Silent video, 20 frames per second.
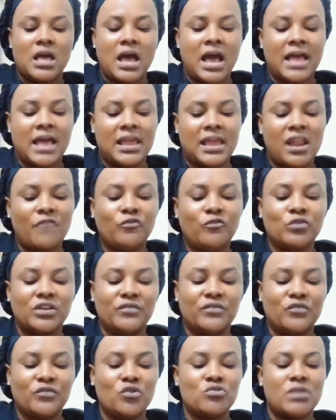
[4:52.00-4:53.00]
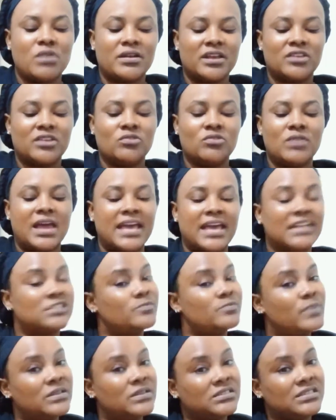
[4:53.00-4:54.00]
I love to review your regular
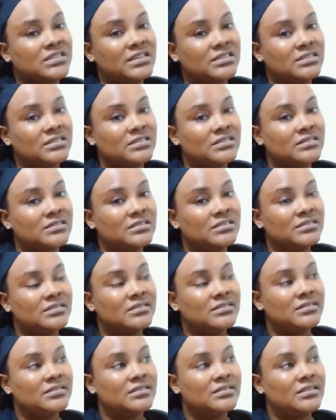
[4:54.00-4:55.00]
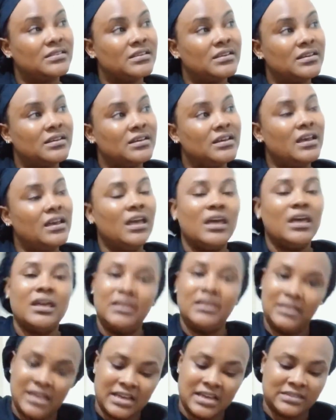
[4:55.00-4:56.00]
expenses.
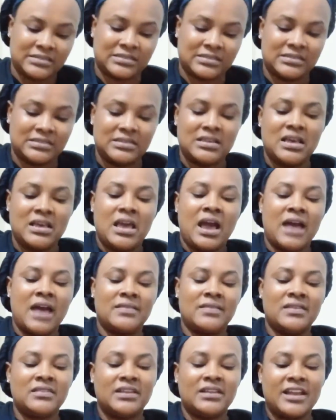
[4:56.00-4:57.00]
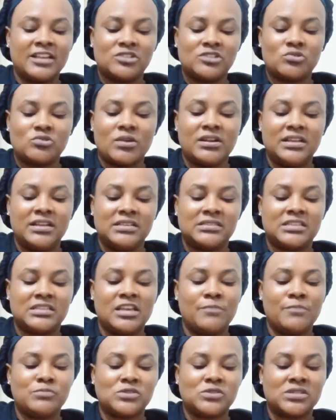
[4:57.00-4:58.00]
Yes. And then the last one is
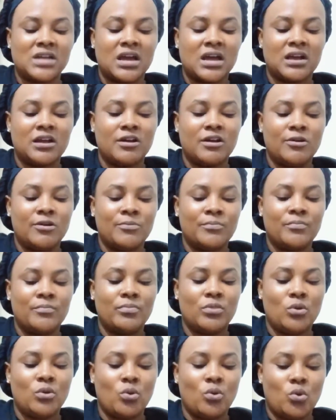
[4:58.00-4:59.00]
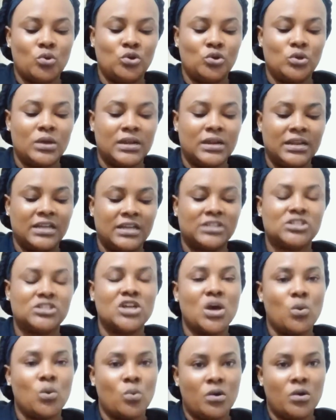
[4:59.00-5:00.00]
keep track on your net
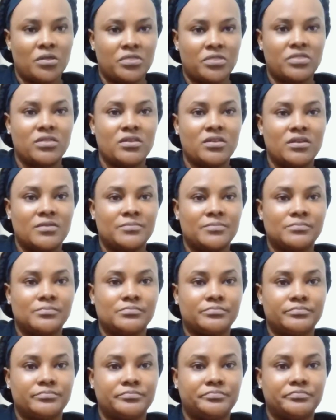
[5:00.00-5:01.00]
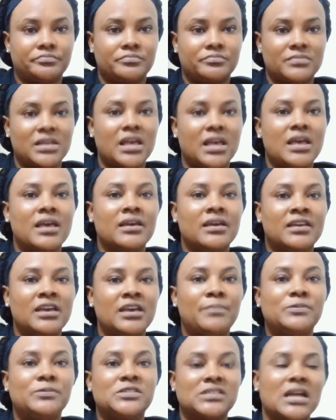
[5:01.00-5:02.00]
worth.
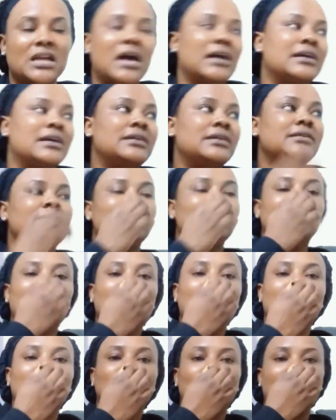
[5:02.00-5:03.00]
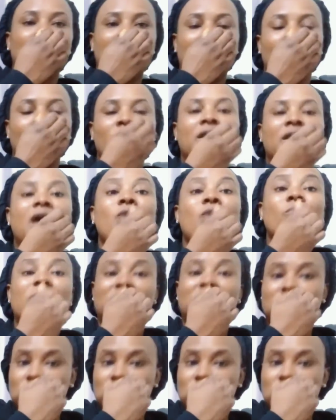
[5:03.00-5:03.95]
keep track on how much